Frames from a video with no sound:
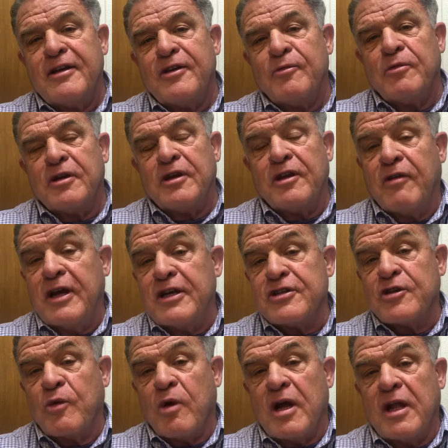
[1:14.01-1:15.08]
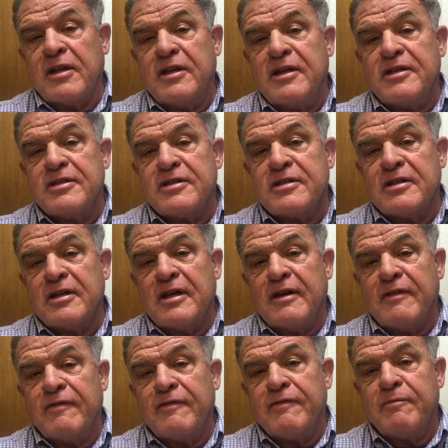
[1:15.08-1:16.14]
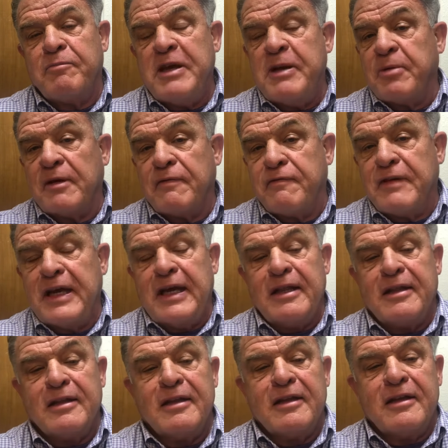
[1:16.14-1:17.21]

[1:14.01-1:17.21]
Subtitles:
one of the greatest qualities of people of faith